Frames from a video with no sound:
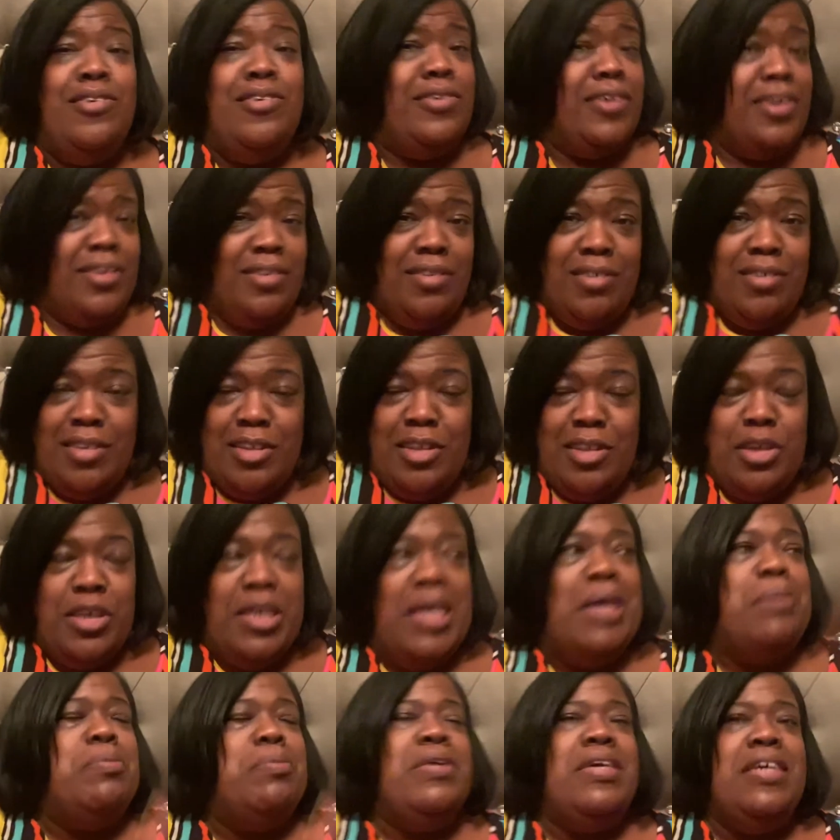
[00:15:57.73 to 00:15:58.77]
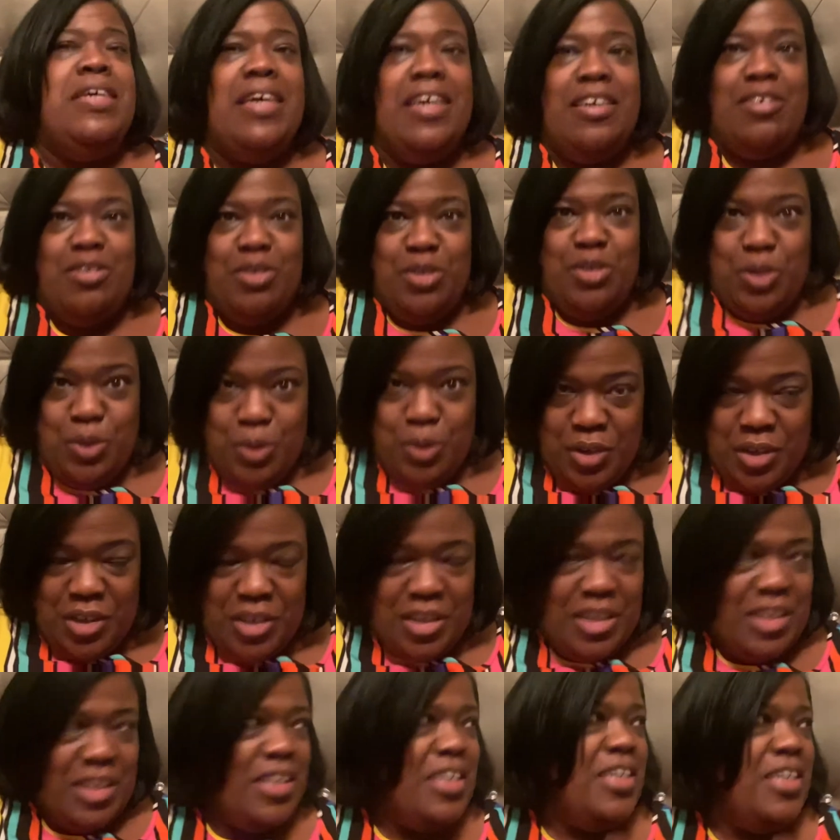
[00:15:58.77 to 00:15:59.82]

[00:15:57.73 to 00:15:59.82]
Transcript: Jay took a little nap. He has to go to work.